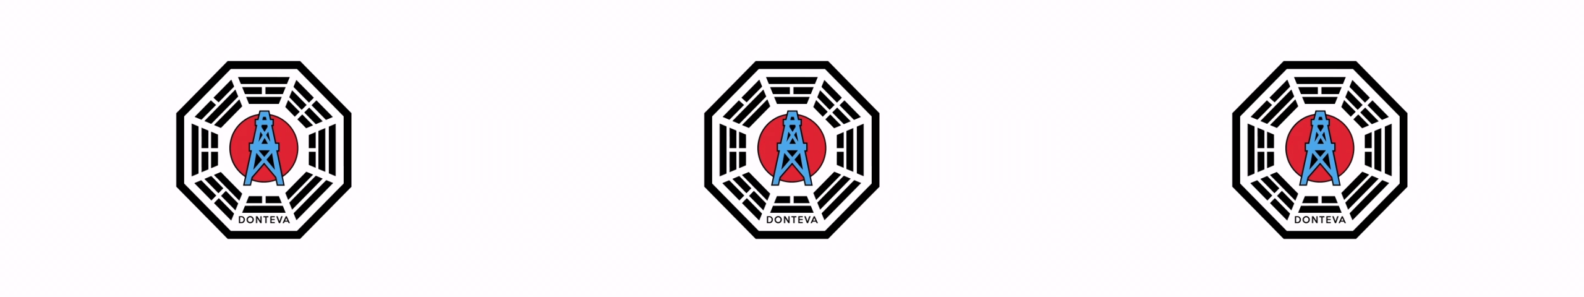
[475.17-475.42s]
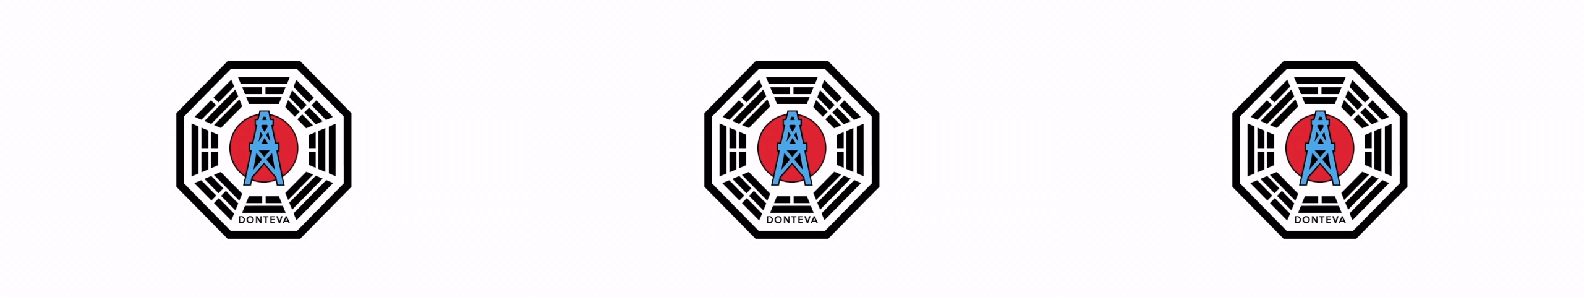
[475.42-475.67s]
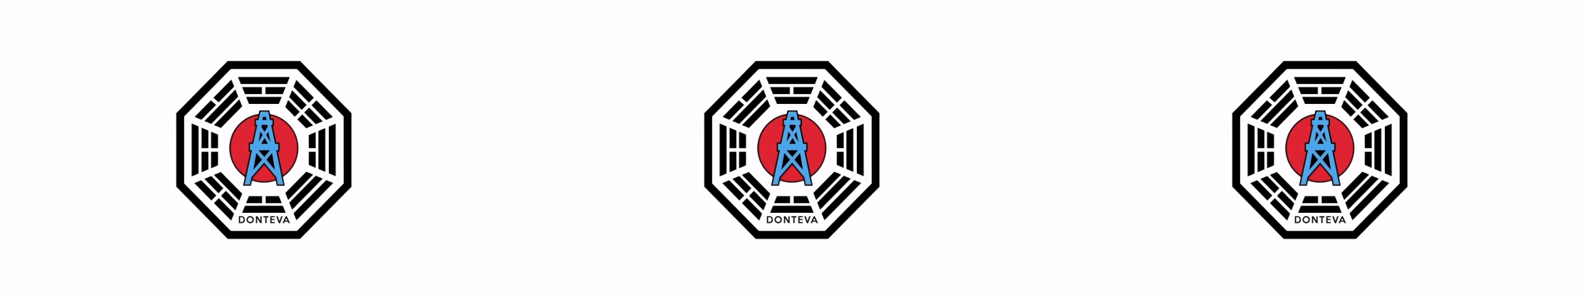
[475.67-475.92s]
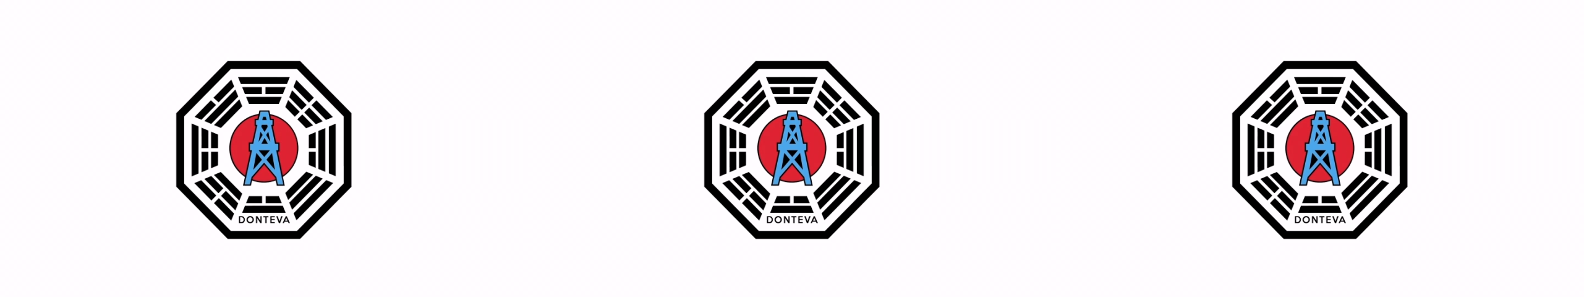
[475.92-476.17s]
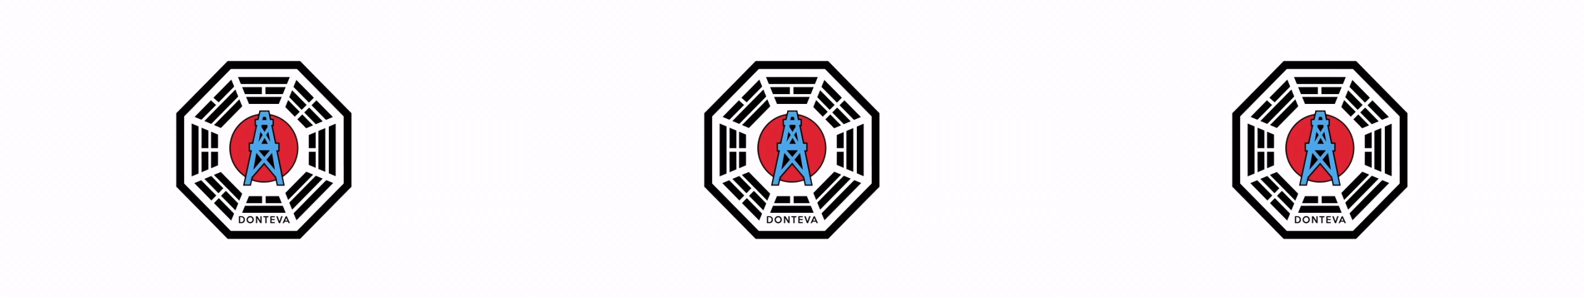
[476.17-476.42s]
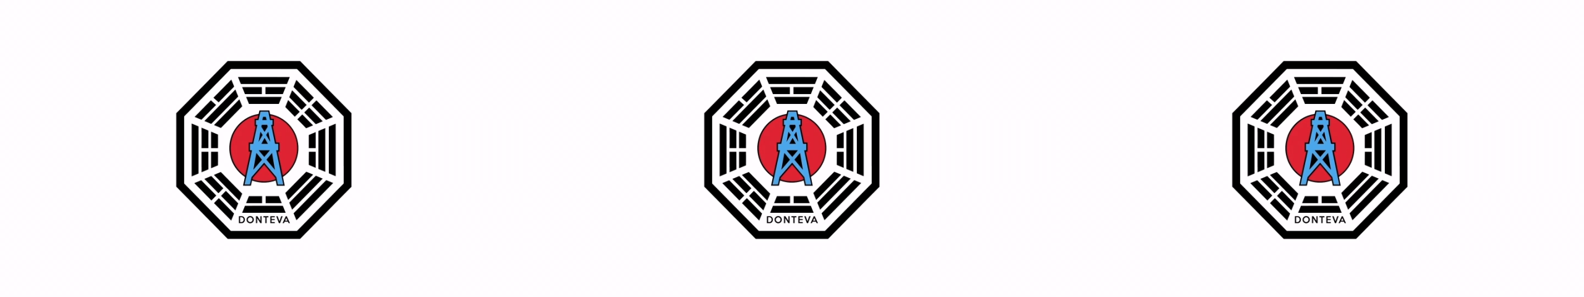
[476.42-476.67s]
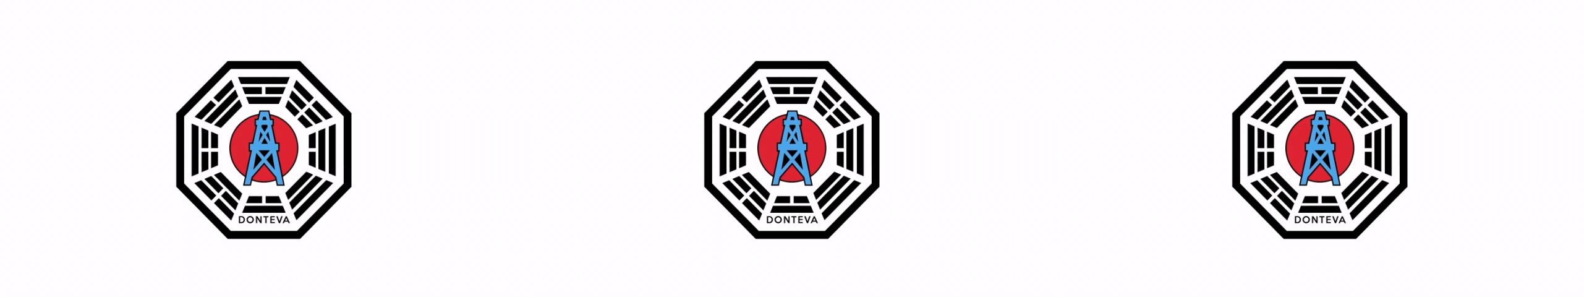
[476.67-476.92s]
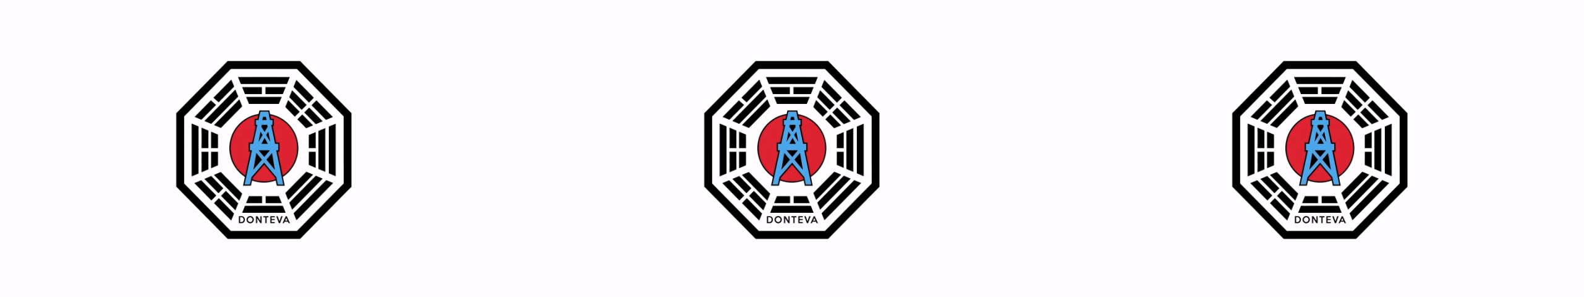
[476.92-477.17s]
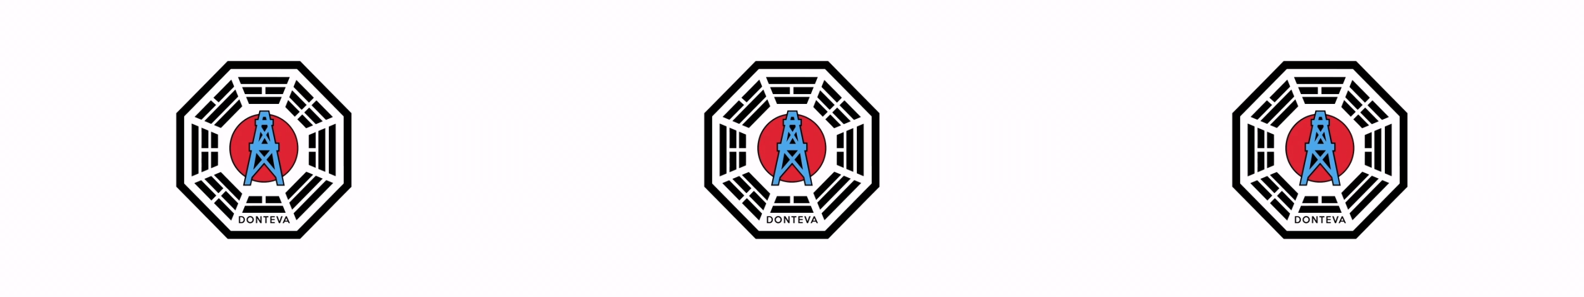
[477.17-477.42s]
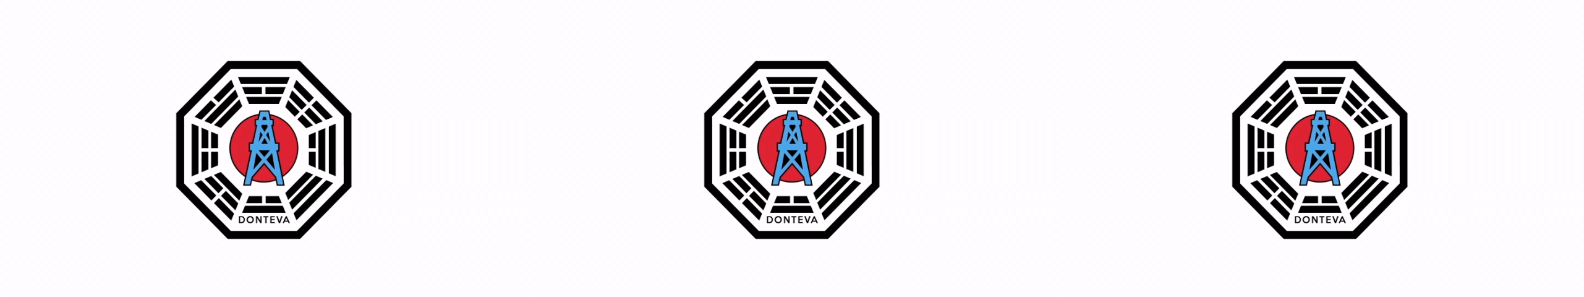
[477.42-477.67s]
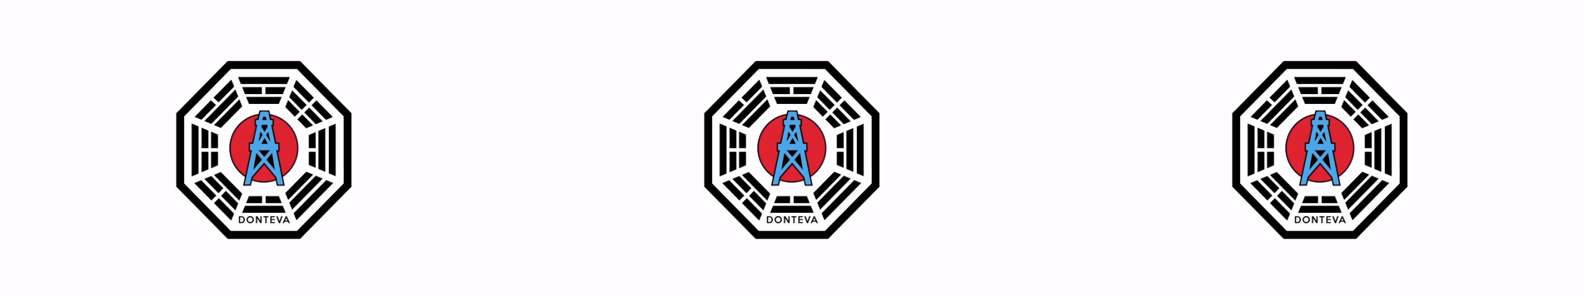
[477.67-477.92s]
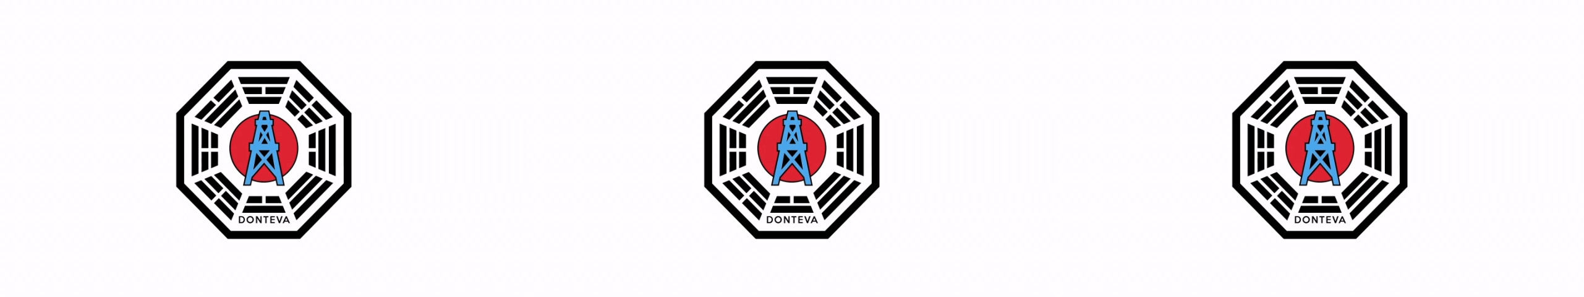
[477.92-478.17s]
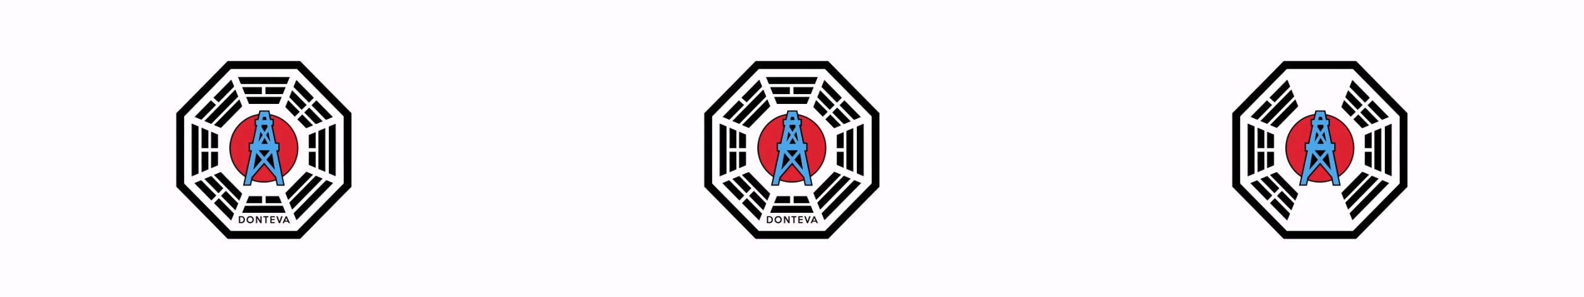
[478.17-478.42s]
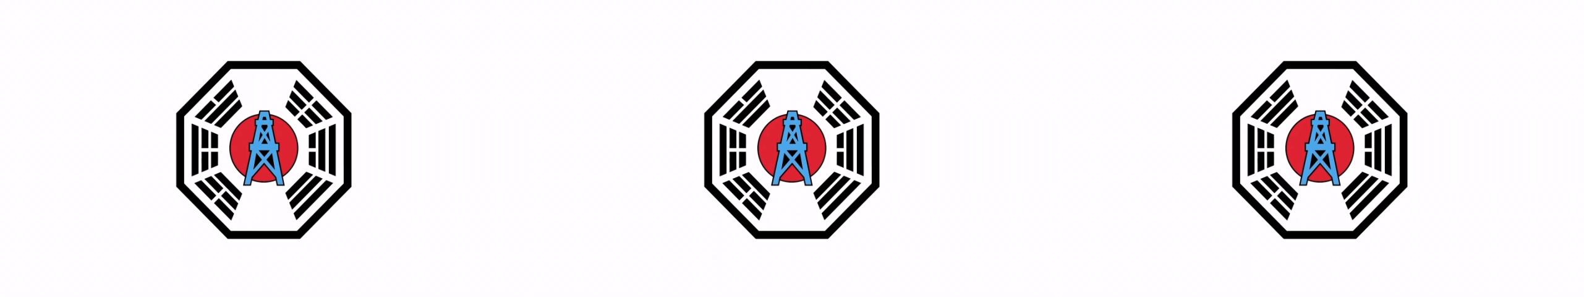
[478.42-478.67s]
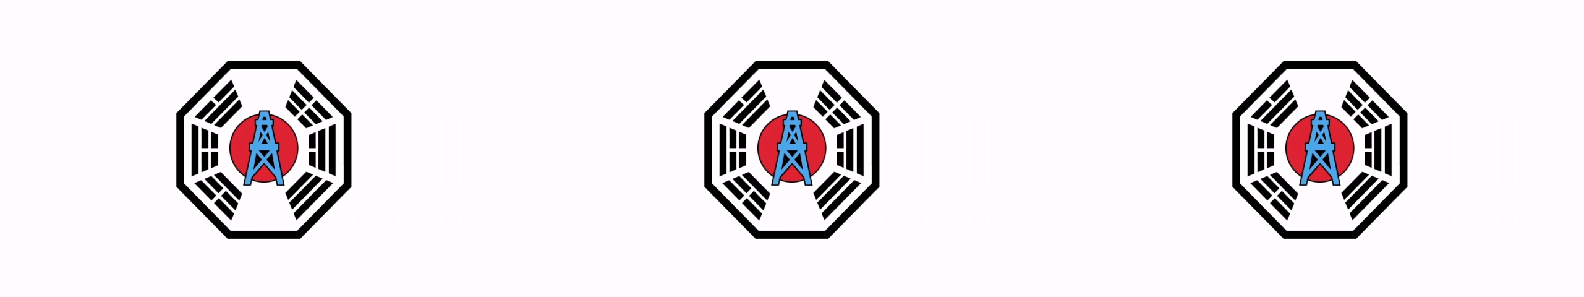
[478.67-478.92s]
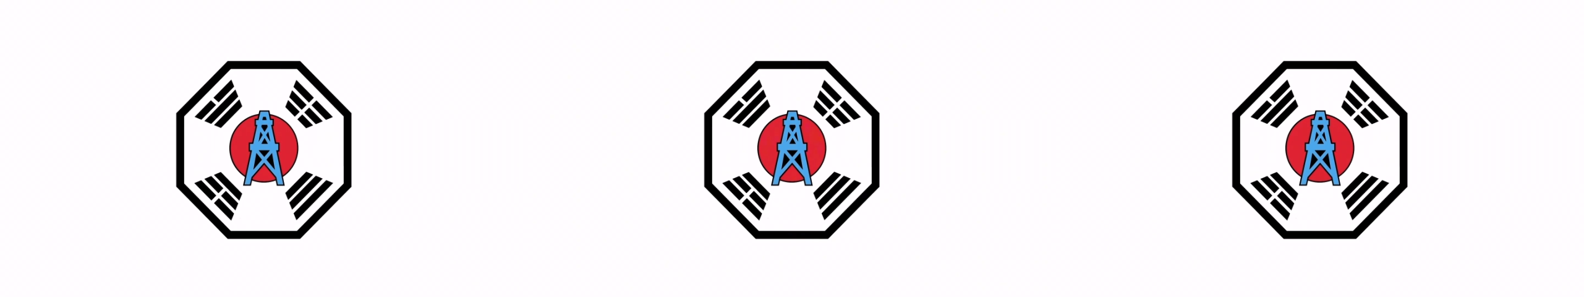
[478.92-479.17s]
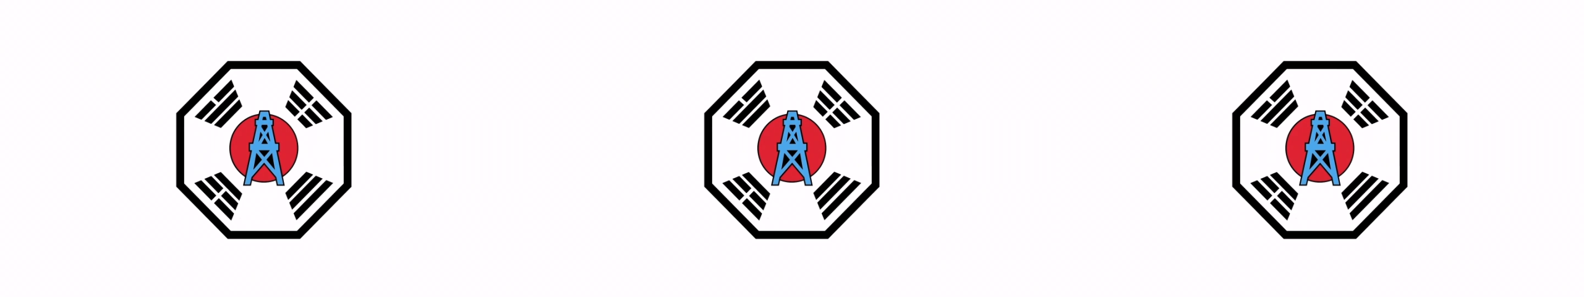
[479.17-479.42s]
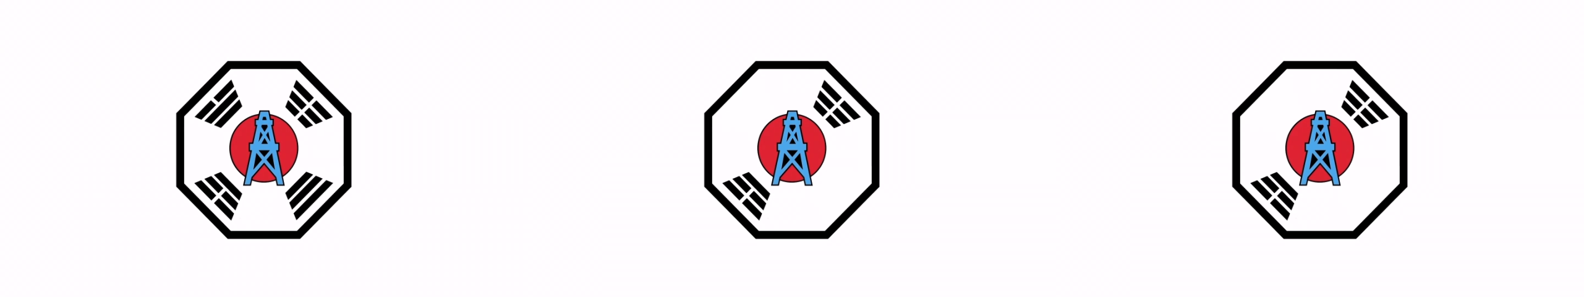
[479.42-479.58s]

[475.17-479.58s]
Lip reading: (no speaker visible)